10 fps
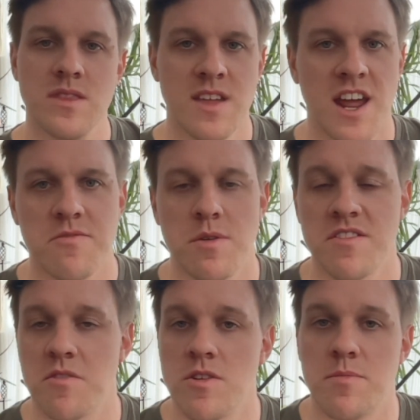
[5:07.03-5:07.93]
The next one
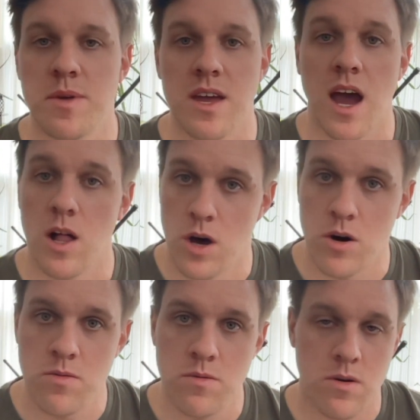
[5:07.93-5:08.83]
is going to be
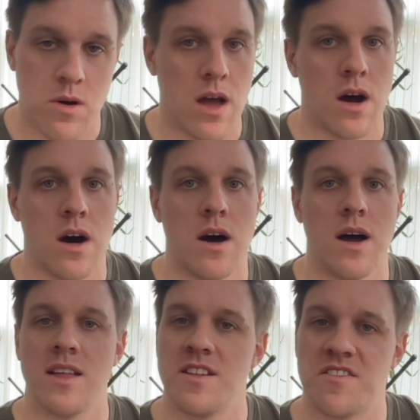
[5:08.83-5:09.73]
hello,
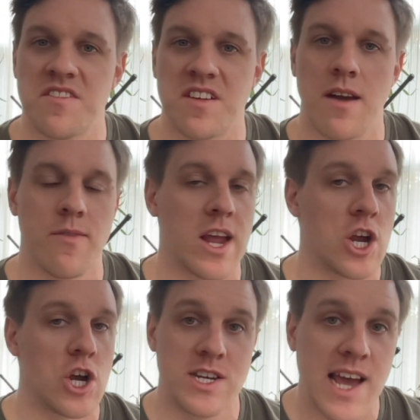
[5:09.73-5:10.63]
and this is kind of like
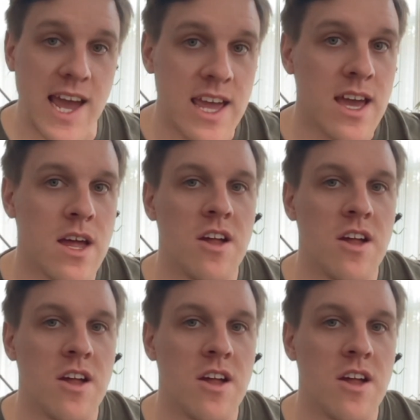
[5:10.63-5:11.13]
good day.